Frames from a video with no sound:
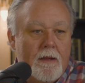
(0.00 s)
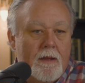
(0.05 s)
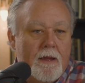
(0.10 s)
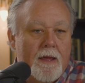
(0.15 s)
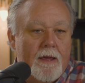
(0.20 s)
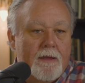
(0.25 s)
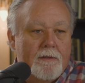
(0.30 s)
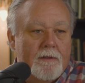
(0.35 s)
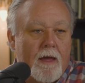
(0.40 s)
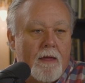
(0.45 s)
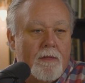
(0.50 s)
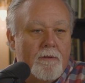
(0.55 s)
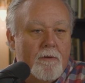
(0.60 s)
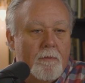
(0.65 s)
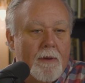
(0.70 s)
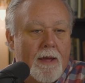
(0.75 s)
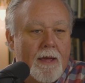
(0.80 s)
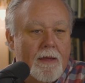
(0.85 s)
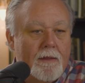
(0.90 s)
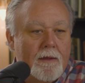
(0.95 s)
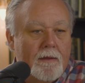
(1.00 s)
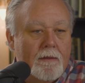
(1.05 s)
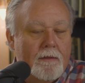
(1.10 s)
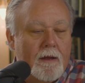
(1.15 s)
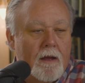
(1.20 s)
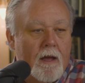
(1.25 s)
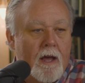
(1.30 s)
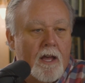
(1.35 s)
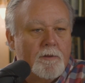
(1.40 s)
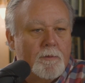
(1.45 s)
as authored by the,
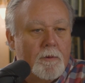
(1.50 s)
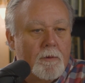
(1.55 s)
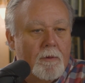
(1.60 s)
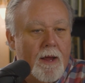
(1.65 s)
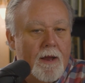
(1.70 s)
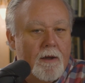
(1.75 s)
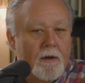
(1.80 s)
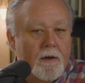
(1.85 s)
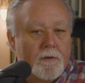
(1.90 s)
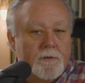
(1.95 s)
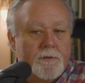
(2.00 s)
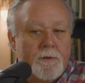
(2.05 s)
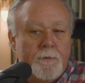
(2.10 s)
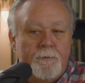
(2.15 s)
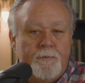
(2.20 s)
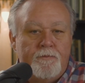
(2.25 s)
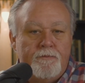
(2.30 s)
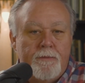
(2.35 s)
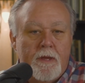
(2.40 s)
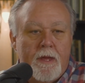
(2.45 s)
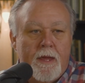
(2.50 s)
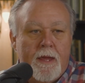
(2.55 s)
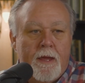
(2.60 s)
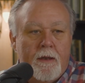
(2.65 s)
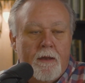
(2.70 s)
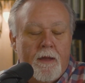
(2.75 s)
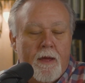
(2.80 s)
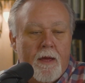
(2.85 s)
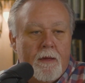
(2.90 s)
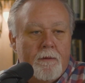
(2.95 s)
the gospel writers
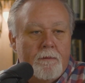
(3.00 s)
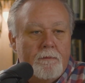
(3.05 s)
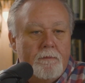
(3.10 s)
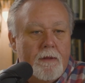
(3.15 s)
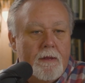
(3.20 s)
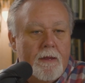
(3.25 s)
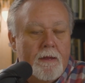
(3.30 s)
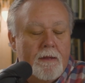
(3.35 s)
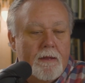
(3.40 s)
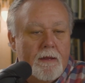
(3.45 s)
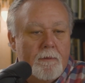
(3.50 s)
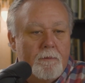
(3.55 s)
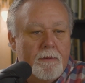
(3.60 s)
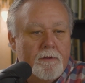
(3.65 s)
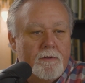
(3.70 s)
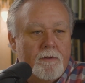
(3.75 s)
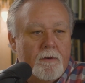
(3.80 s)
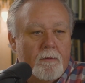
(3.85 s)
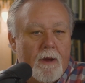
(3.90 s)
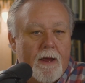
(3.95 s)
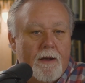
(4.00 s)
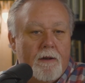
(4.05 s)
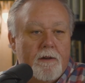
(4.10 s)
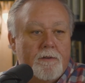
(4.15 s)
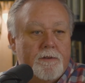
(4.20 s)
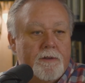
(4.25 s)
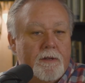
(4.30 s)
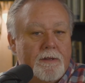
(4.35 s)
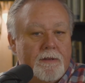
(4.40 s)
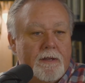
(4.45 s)
and uh, and the epistle
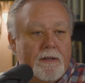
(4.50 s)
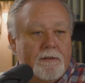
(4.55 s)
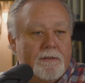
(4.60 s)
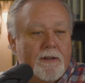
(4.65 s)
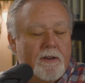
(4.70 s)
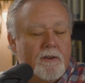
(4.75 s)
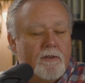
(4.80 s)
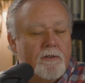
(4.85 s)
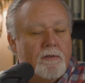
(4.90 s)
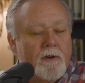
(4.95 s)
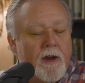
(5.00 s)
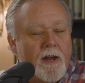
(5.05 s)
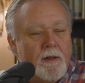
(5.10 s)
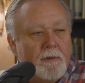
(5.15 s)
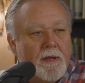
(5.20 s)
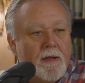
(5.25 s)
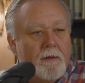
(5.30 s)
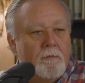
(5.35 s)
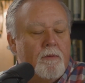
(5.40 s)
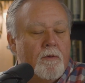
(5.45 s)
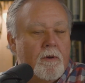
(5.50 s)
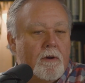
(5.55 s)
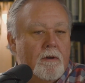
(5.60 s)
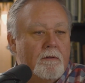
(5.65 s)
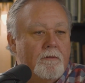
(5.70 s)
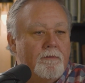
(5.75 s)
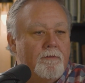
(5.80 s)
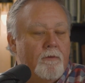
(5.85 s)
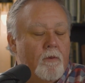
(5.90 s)
writers, is, is incredibly important